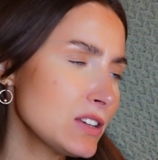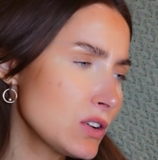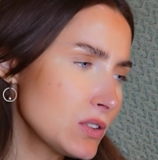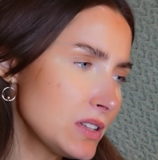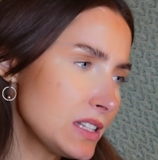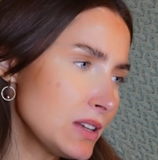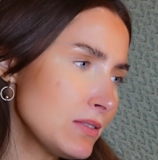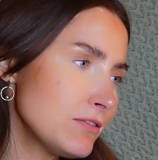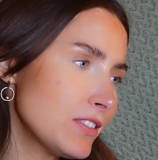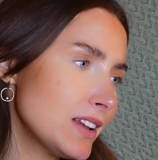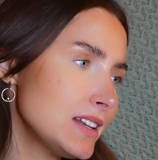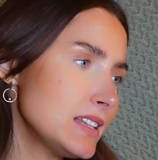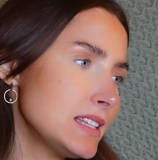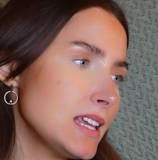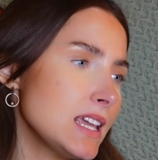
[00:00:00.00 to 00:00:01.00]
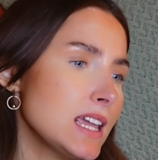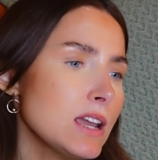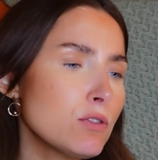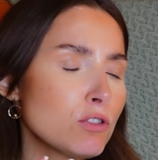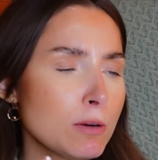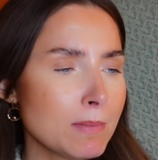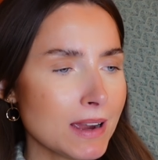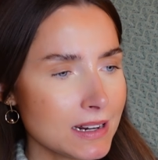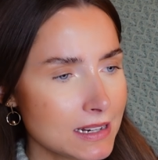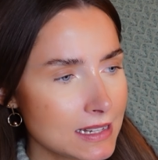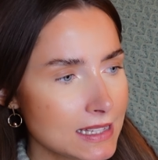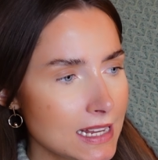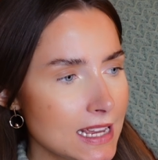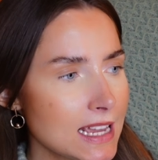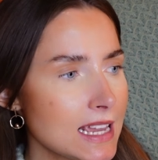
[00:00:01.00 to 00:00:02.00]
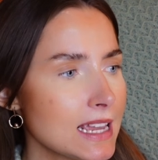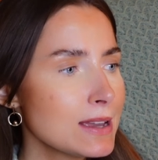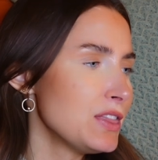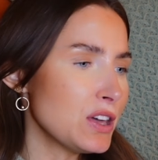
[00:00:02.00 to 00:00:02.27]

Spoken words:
to consume fantasy, romantasy.